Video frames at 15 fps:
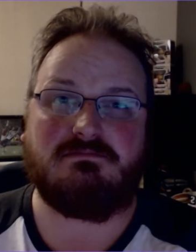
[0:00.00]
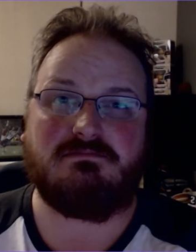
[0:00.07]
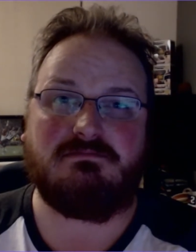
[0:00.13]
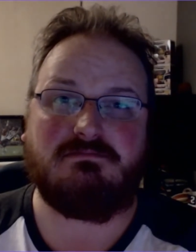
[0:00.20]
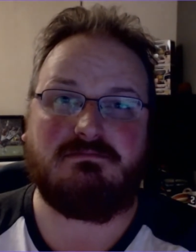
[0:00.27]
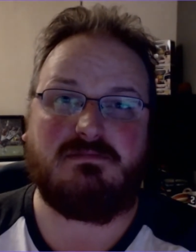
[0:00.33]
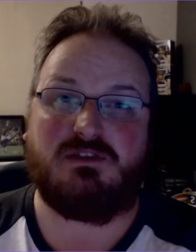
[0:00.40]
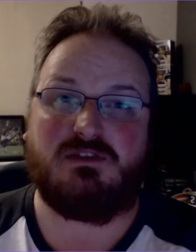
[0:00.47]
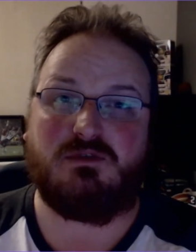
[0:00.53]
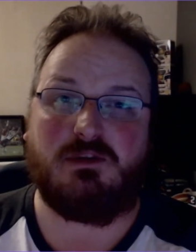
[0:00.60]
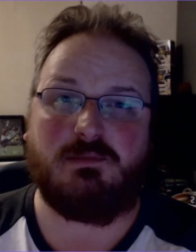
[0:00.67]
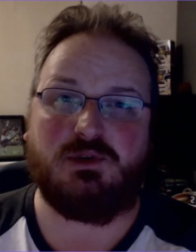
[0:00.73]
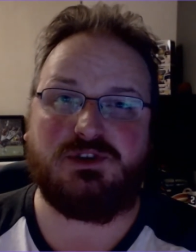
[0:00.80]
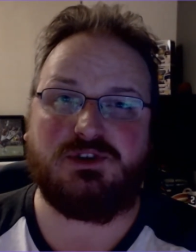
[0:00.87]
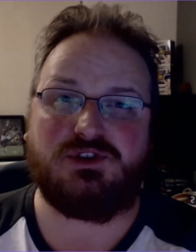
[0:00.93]
3
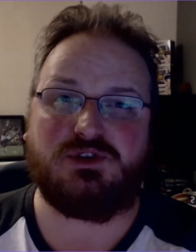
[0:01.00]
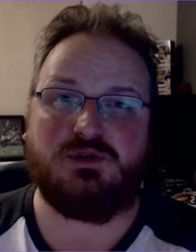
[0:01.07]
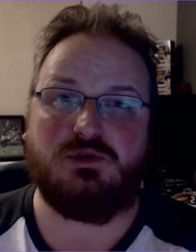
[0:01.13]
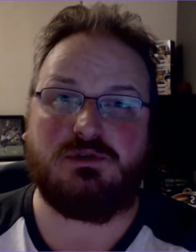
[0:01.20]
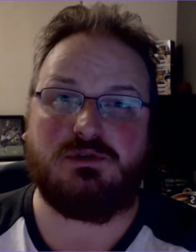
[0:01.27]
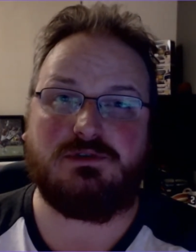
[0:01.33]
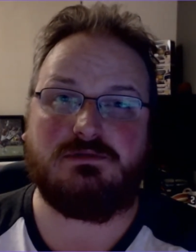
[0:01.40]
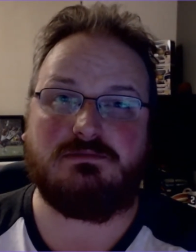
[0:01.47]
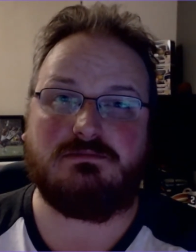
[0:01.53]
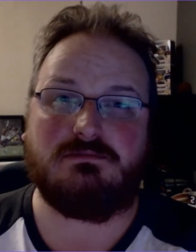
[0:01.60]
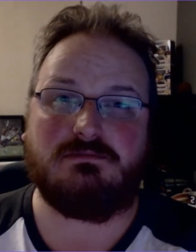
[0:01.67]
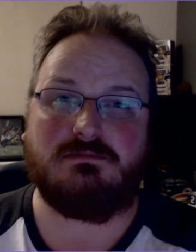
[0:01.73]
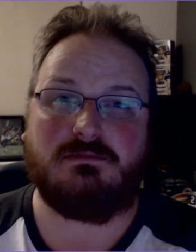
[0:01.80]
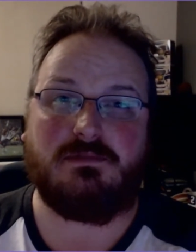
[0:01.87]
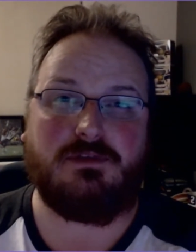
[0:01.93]
points scored.
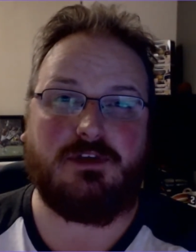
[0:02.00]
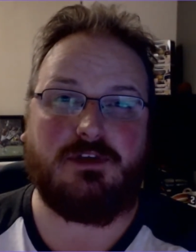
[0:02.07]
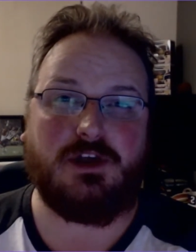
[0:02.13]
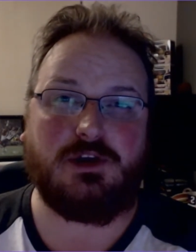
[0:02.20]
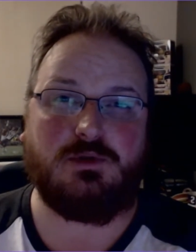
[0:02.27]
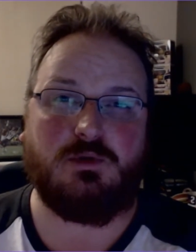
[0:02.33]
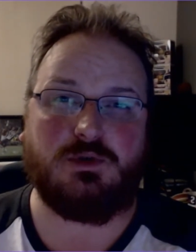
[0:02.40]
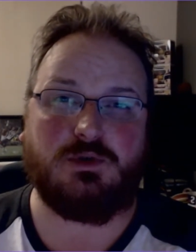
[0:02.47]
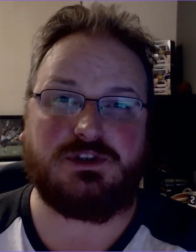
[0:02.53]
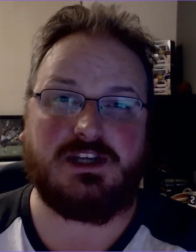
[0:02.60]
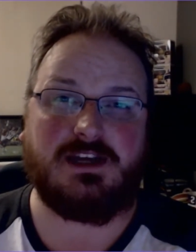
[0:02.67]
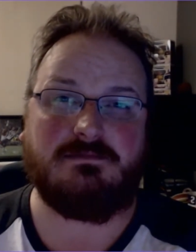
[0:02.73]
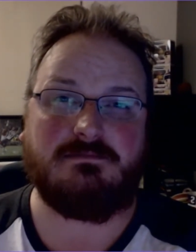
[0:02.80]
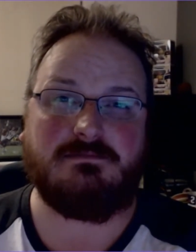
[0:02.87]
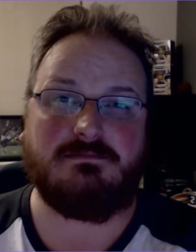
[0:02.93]
3rd quarter.
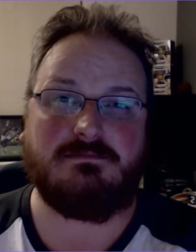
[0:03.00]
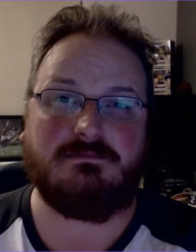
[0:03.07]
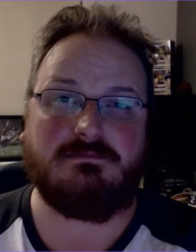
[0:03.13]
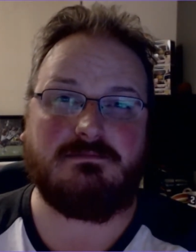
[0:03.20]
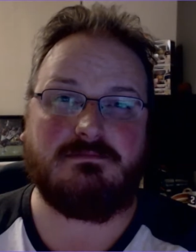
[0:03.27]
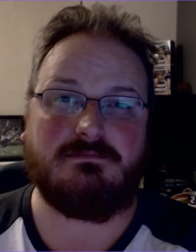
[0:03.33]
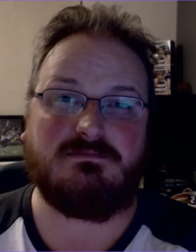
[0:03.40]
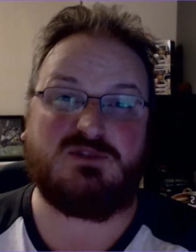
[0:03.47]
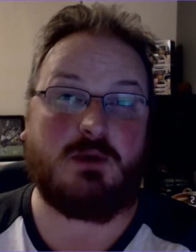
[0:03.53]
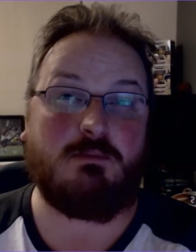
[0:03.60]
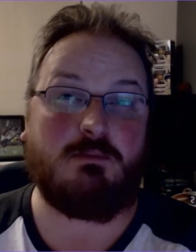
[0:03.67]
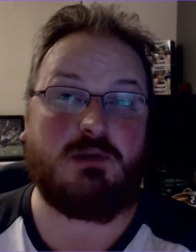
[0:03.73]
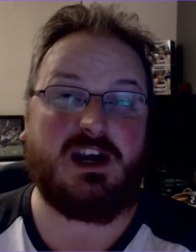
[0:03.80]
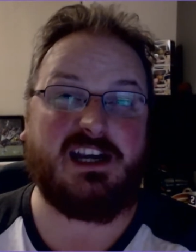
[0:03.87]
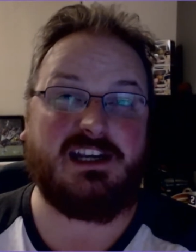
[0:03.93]
Tom
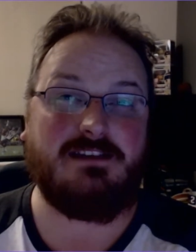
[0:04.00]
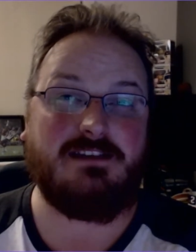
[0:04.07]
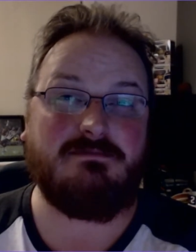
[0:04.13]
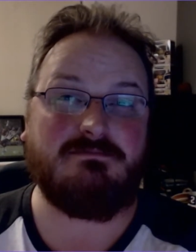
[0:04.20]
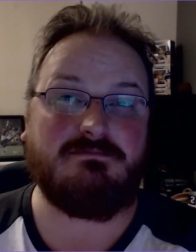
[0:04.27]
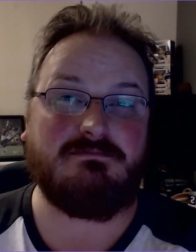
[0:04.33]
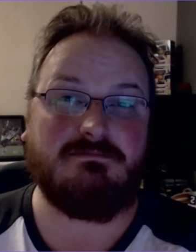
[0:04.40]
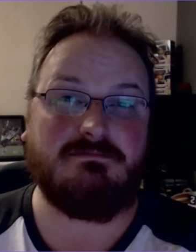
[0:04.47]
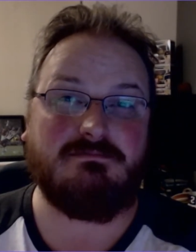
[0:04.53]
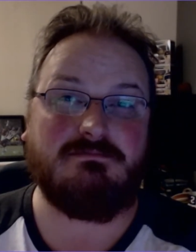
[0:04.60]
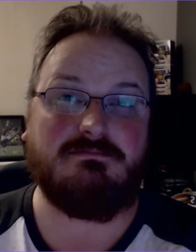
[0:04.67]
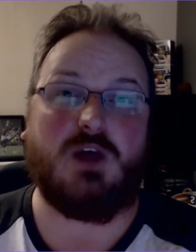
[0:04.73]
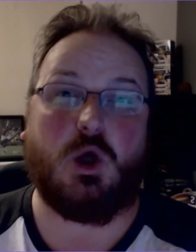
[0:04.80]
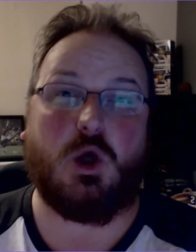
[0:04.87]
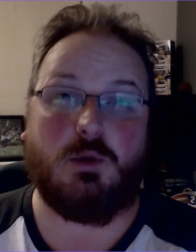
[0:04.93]
Brady.
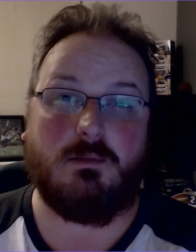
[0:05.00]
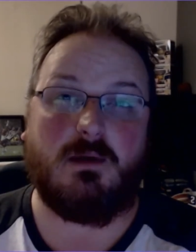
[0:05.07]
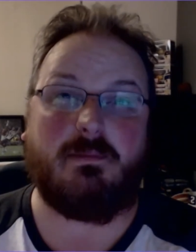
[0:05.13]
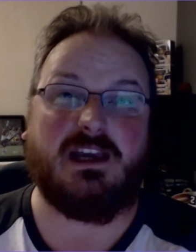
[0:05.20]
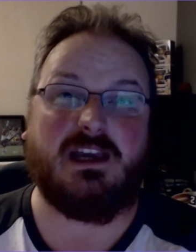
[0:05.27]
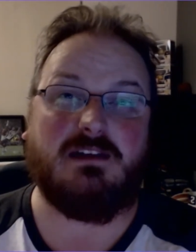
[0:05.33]
Hold my beer.